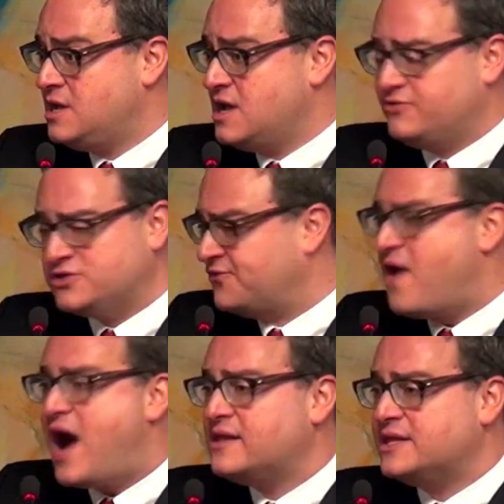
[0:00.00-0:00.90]
If there's
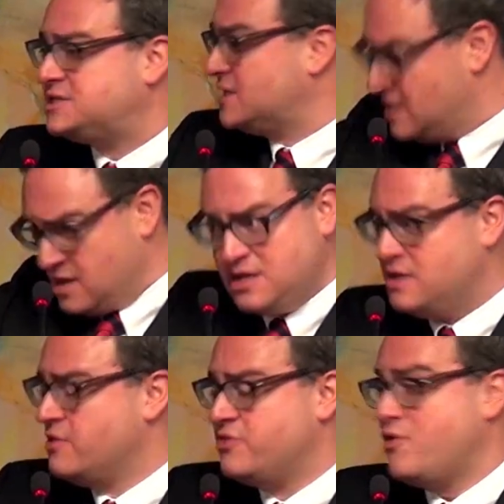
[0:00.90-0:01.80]
violence,
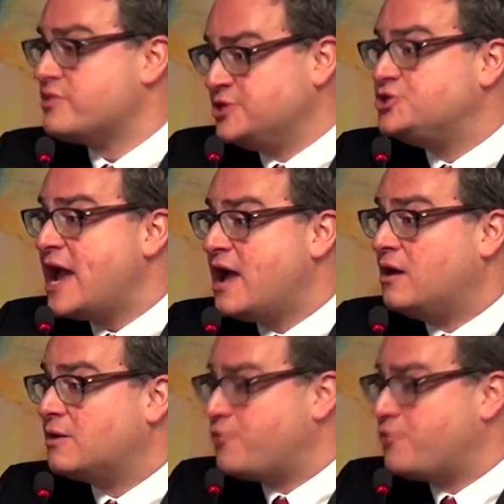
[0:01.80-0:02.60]
throw them in jail,